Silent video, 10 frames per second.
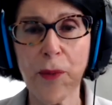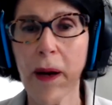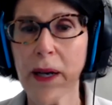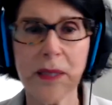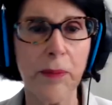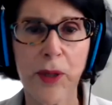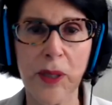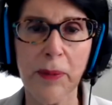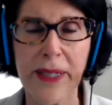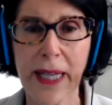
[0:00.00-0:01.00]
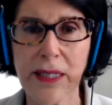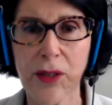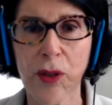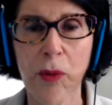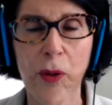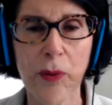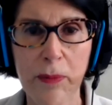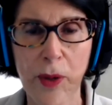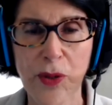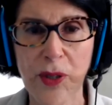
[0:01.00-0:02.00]
possibility, but that's a little more
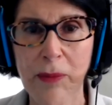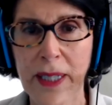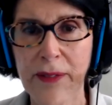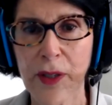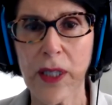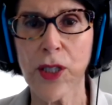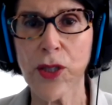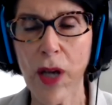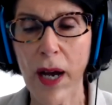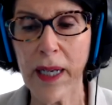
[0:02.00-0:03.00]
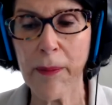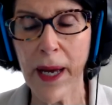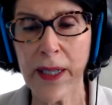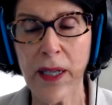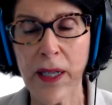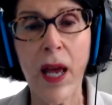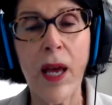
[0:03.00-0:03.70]
remote, so I'm not even going to talk about it.